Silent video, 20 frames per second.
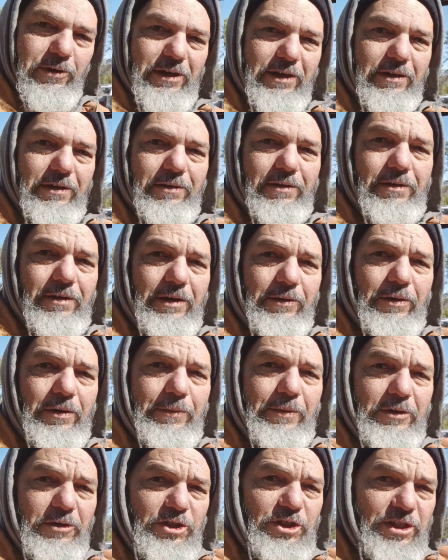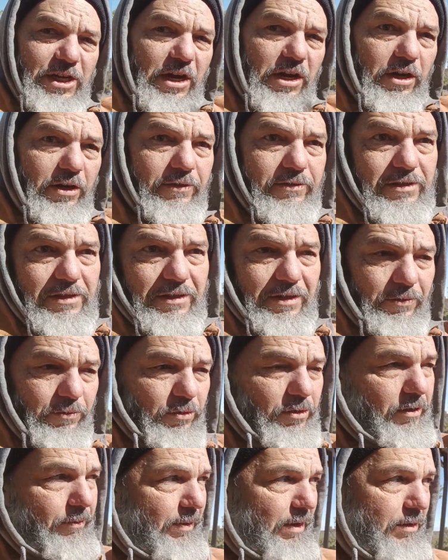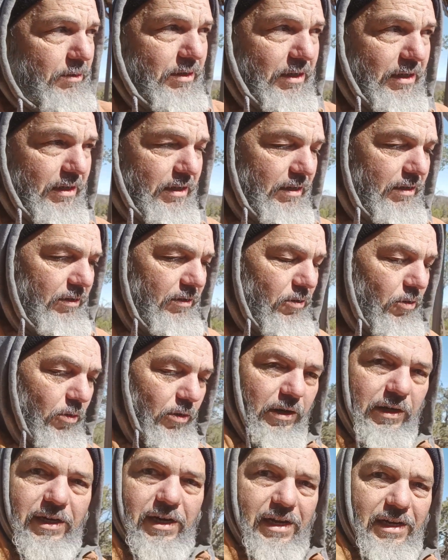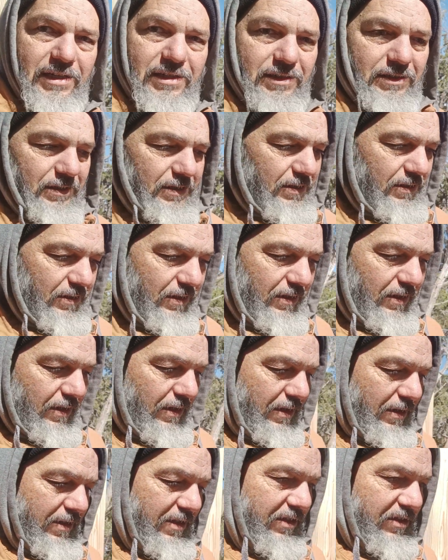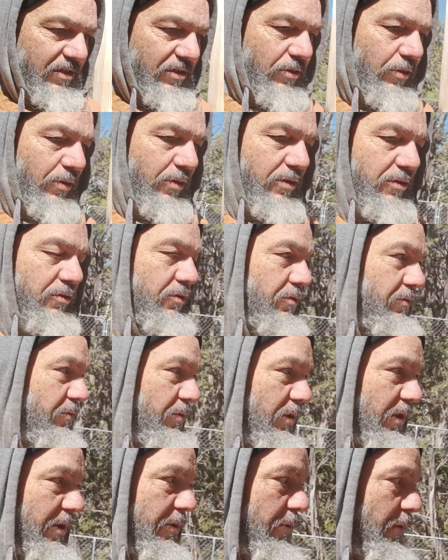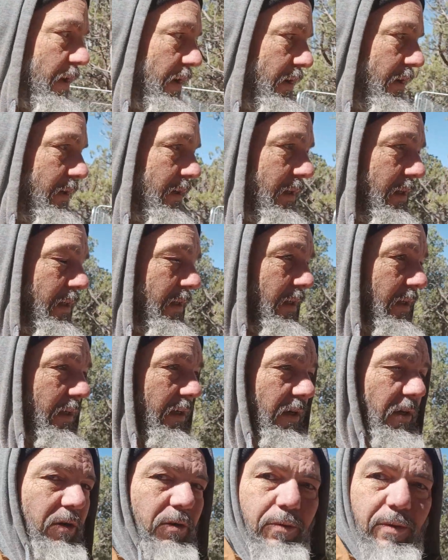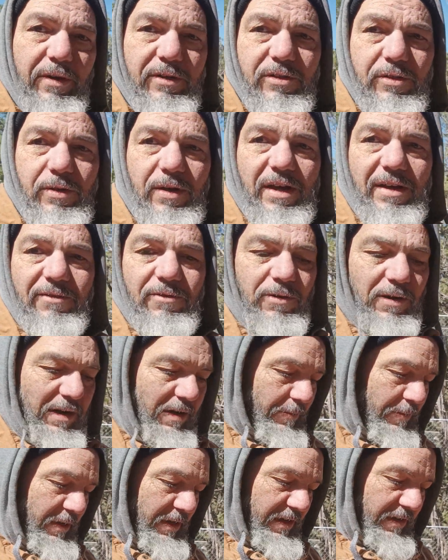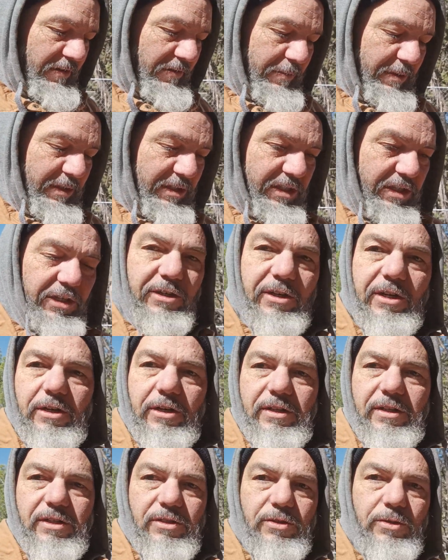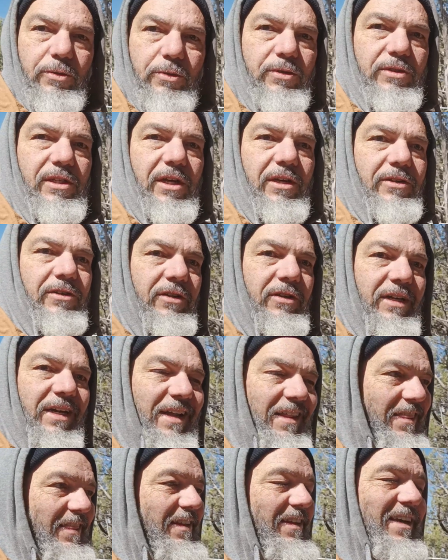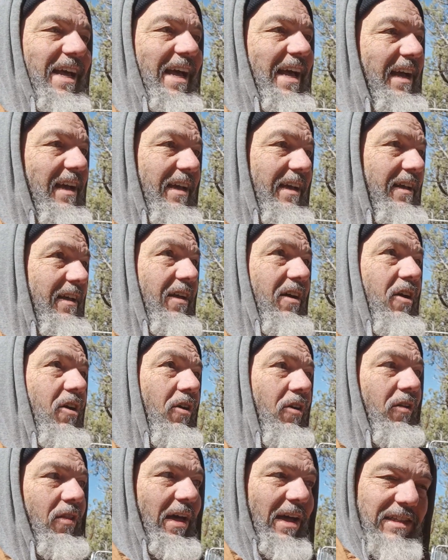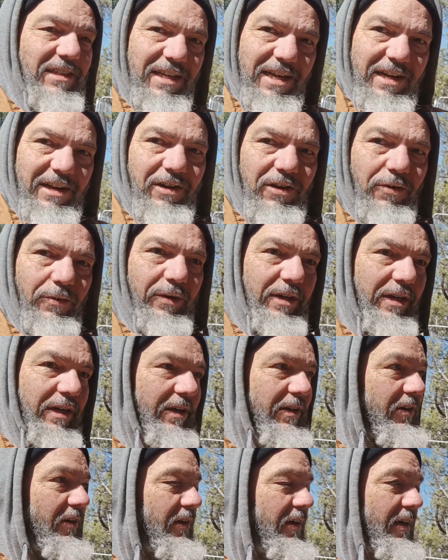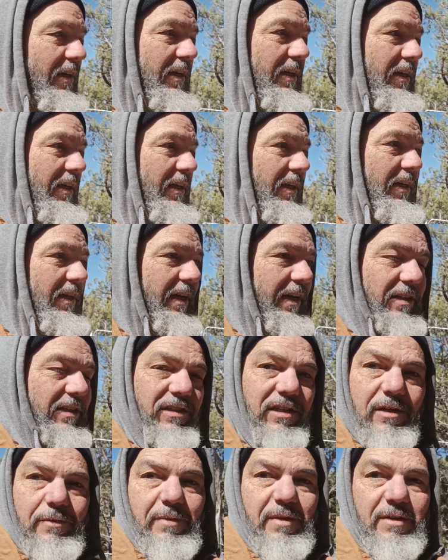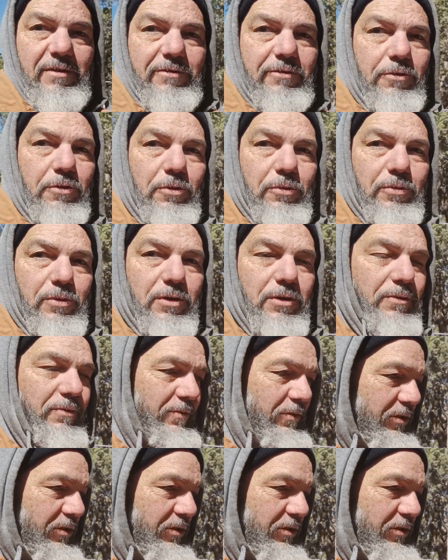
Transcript: gonna build shelves, and we're gonna be able to organize this storage room really well. We also have quite a bit of material and tools underneath the deck. All that's got to go in here. It's going to be a full room for